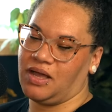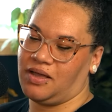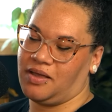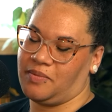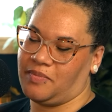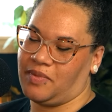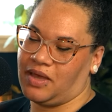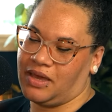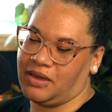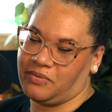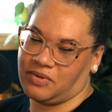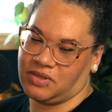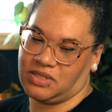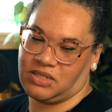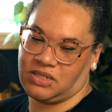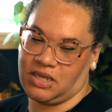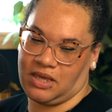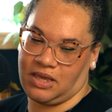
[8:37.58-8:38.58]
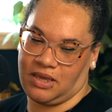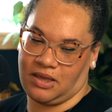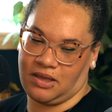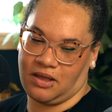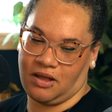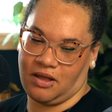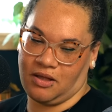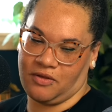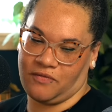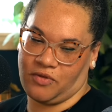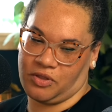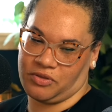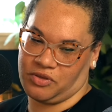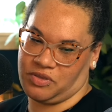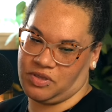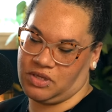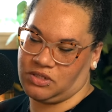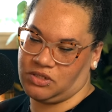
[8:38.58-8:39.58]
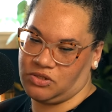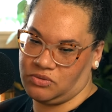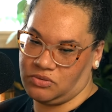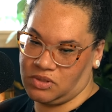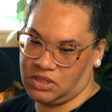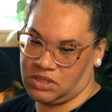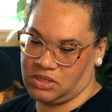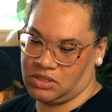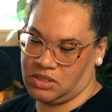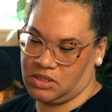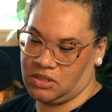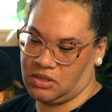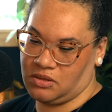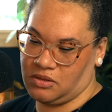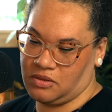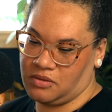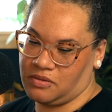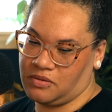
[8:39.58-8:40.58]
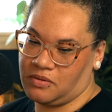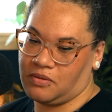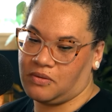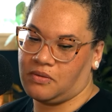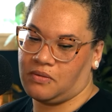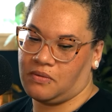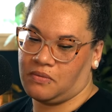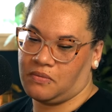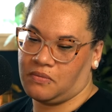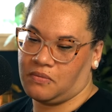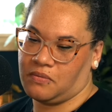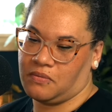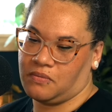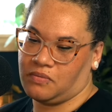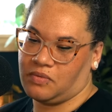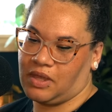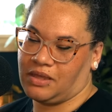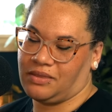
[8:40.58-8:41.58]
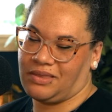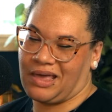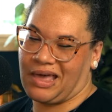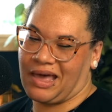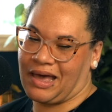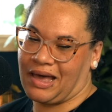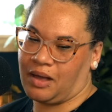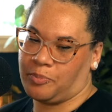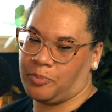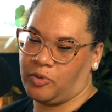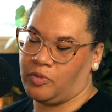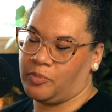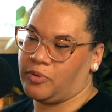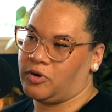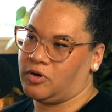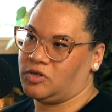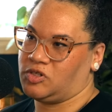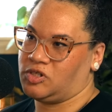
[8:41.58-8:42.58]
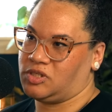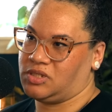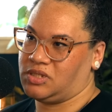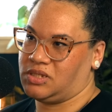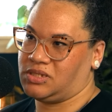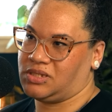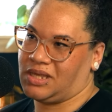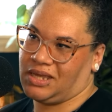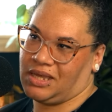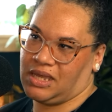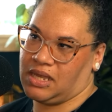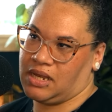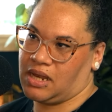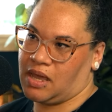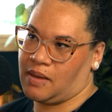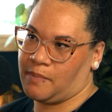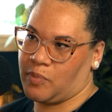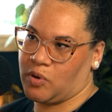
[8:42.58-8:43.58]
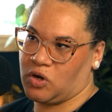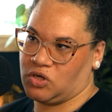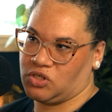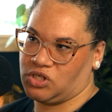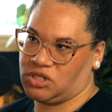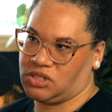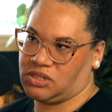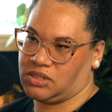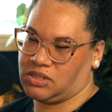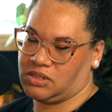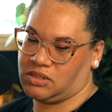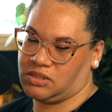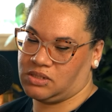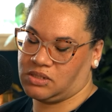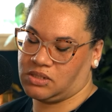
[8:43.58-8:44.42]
Um, I would say of all the things you listed, the, like the Apple purchases, like in-app purchases.